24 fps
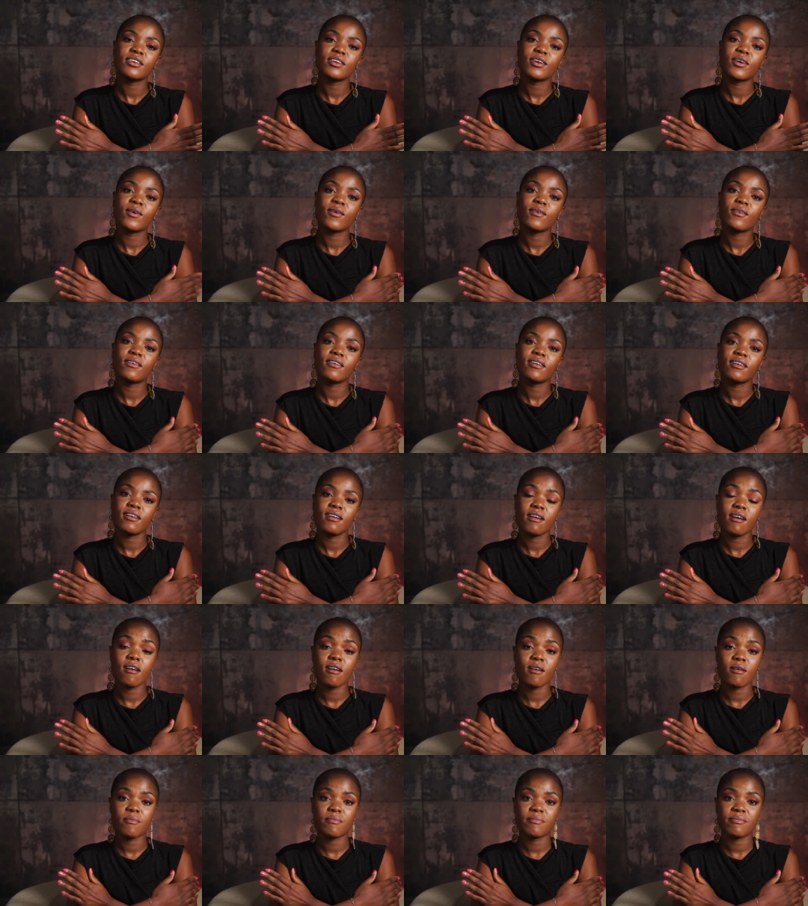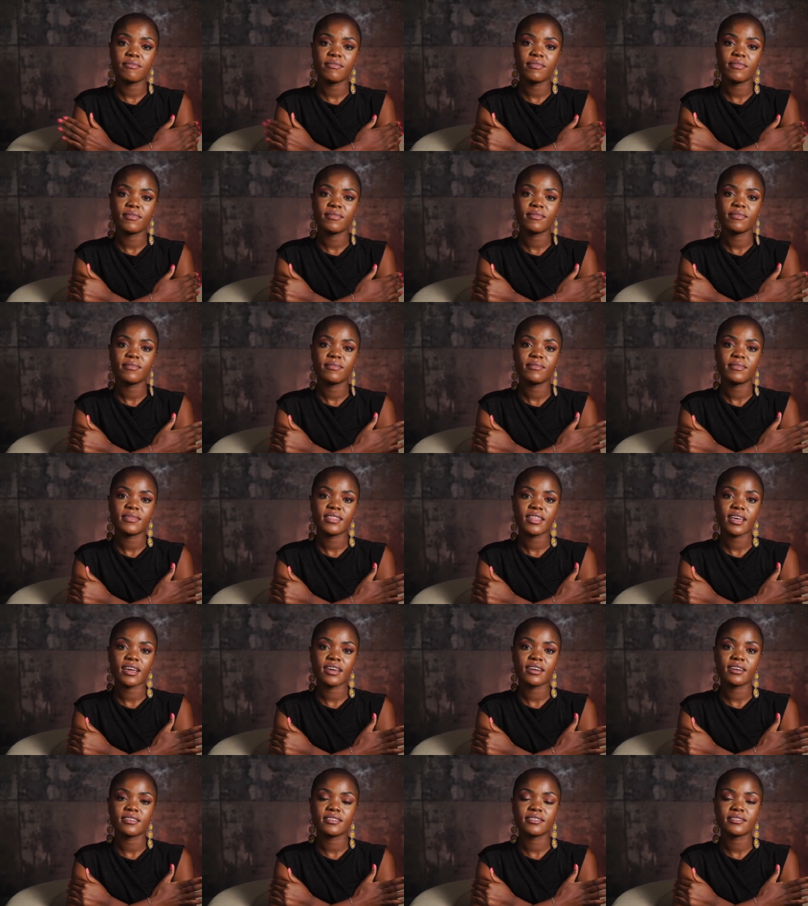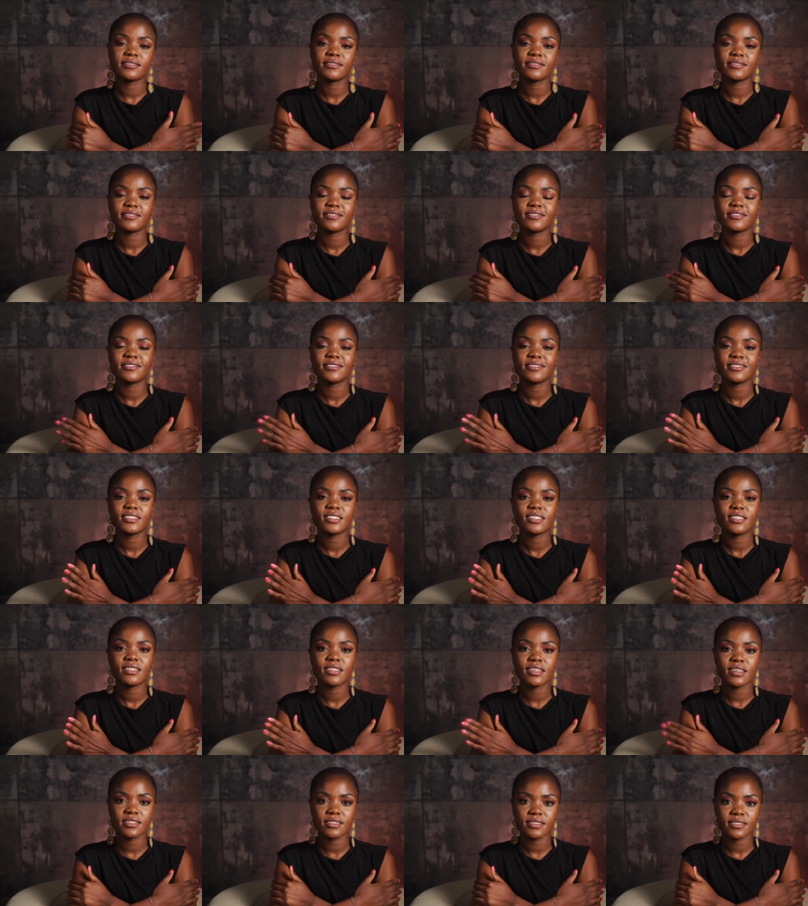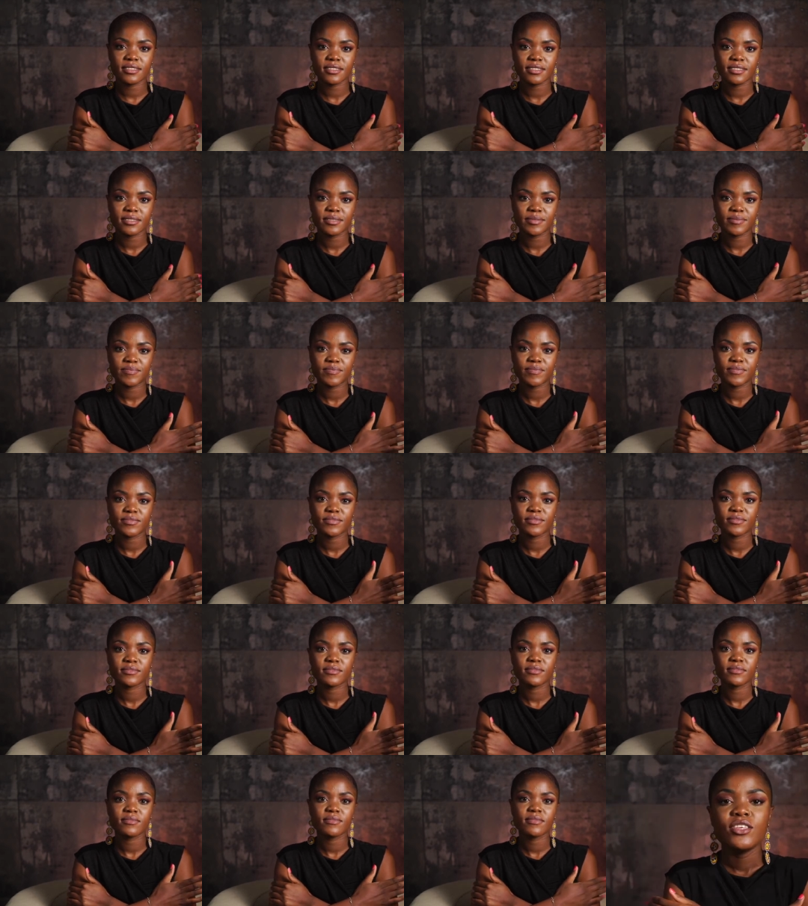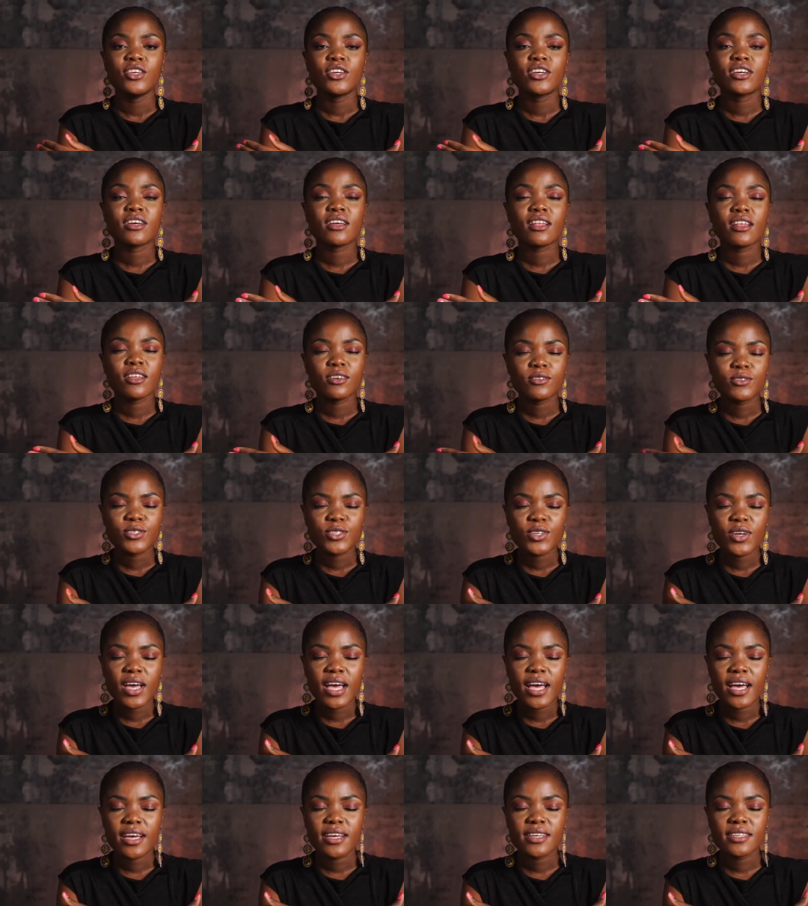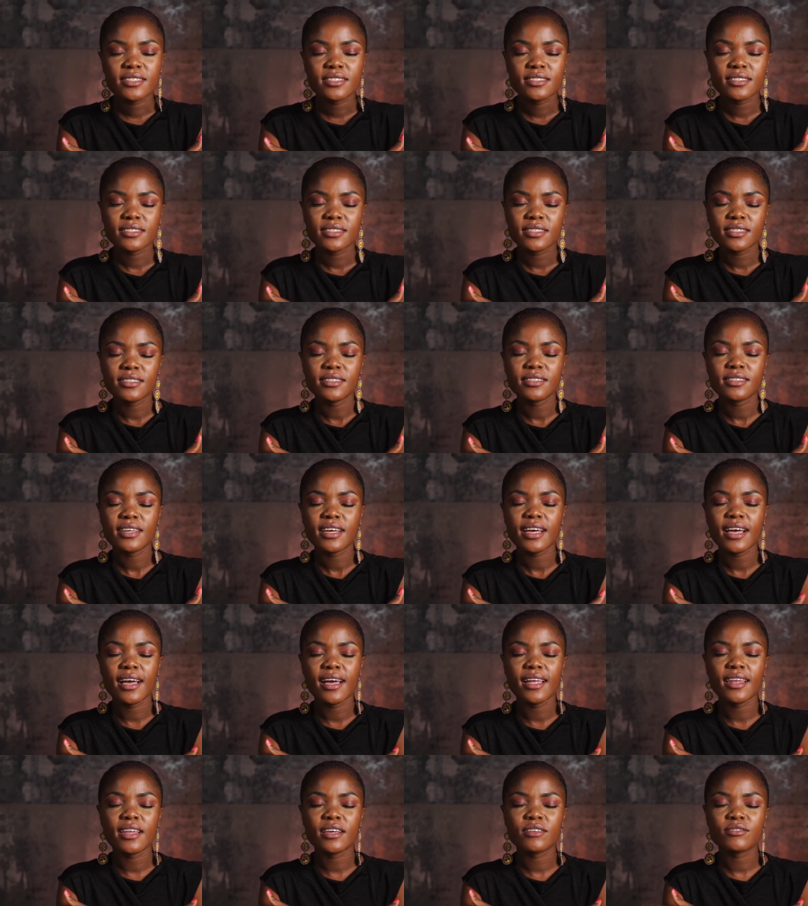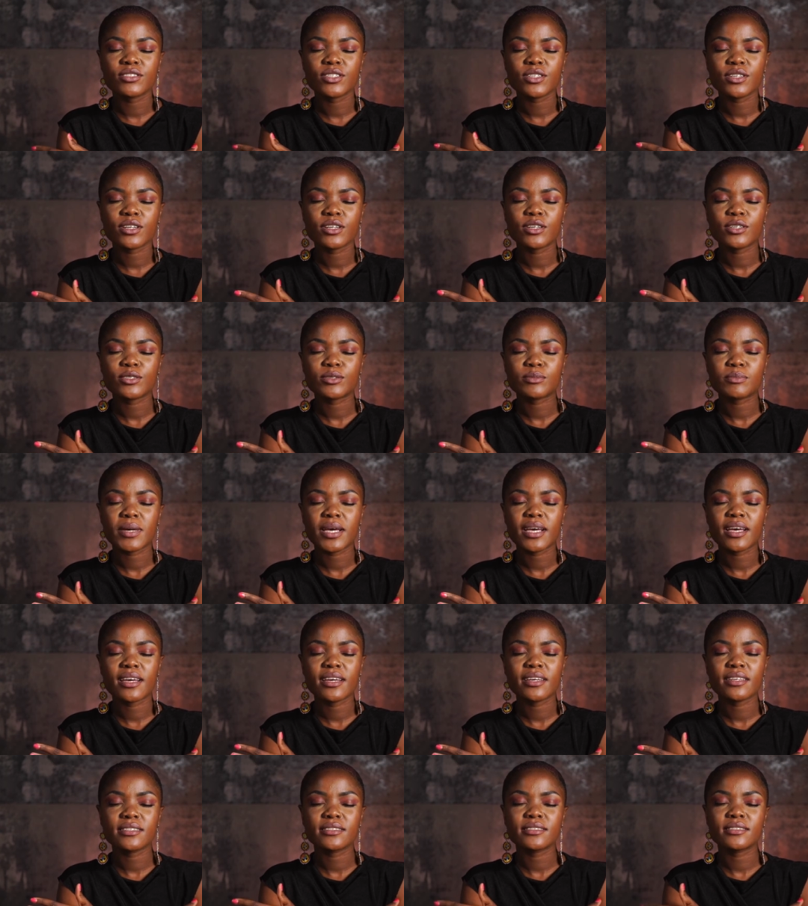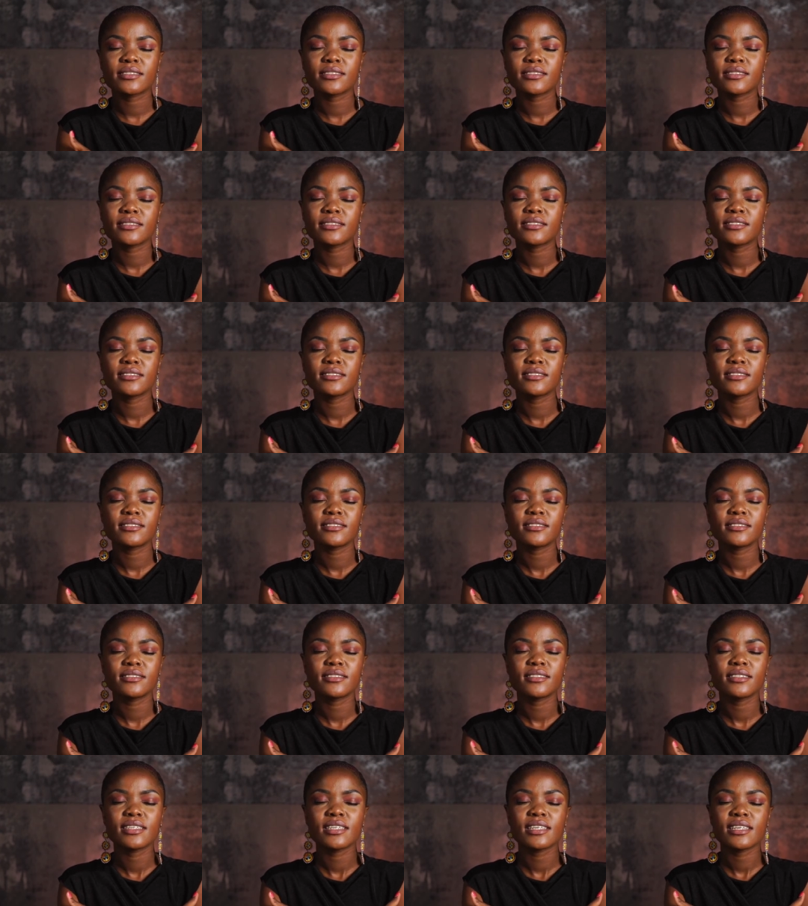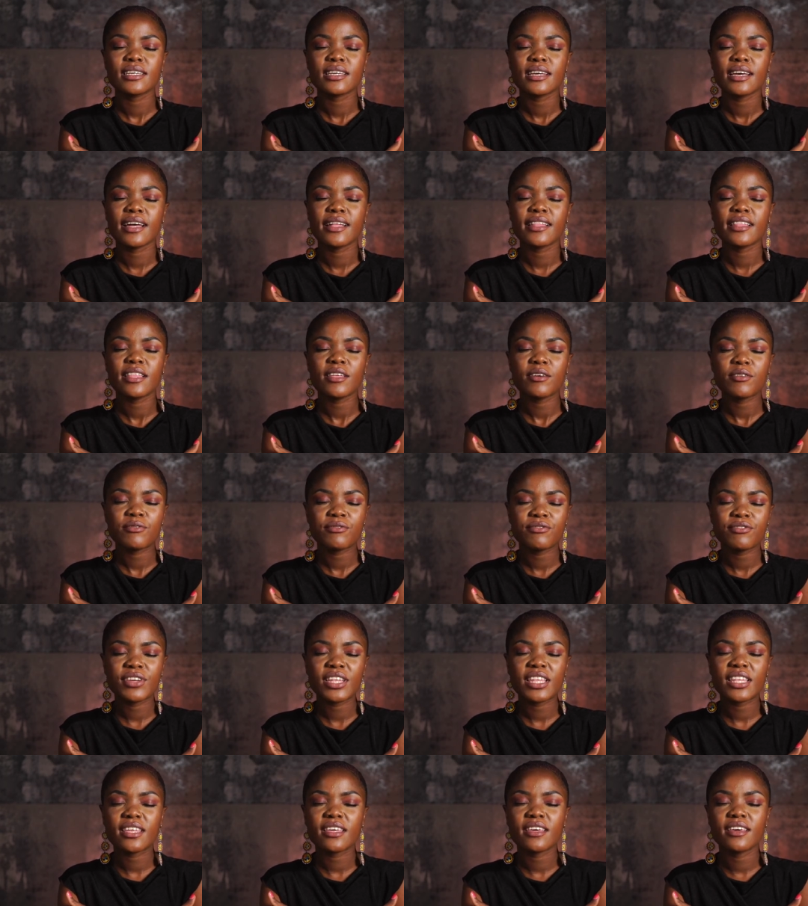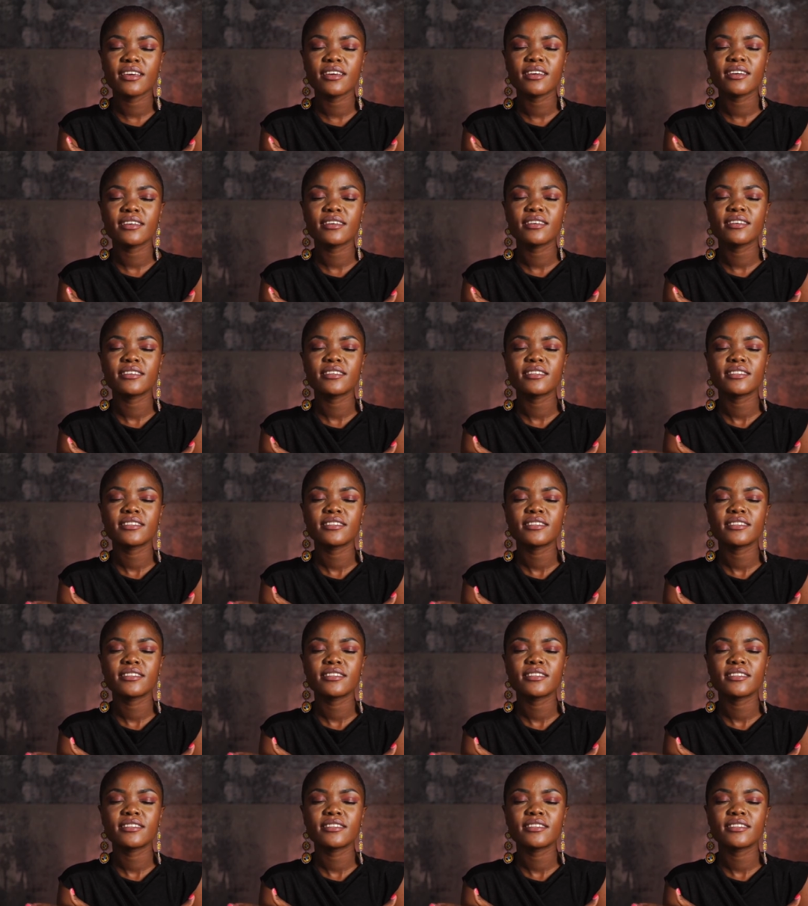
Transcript: your arm like this. You could close your eyes. I love to close my eyes. I love feeling